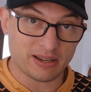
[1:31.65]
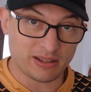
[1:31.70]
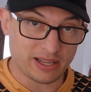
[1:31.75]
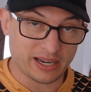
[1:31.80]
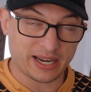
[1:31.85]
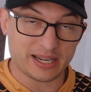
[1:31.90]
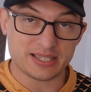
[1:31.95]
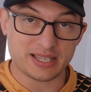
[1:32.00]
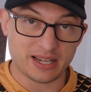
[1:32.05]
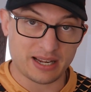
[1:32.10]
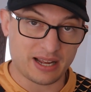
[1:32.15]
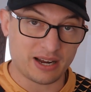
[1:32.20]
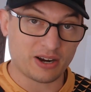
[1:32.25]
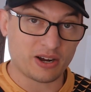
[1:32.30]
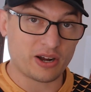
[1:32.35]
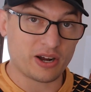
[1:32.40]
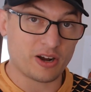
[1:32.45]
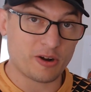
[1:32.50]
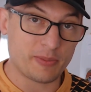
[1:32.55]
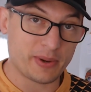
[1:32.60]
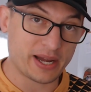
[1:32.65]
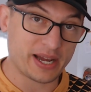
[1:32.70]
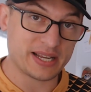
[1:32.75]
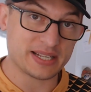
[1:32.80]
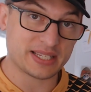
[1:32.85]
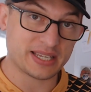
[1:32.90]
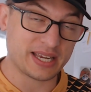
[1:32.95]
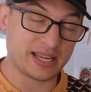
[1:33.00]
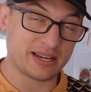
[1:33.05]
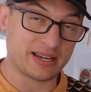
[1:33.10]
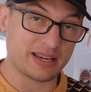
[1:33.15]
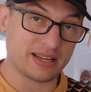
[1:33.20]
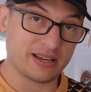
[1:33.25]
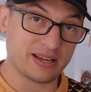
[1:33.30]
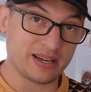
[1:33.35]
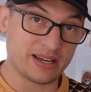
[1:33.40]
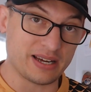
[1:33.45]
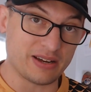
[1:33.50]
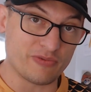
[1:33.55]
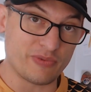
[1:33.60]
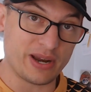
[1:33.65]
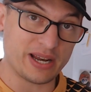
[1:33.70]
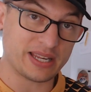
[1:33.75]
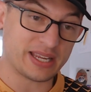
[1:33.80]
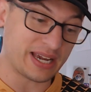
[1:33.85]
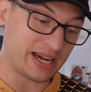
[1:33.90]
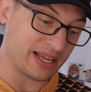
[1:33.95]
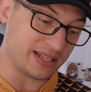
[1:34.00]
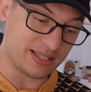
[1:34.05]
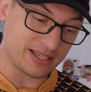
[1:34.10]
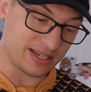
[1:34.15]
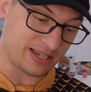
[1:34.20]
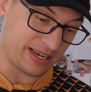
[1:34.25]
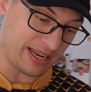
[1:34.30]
Like I said, Hunko Homahase getting a red card didn't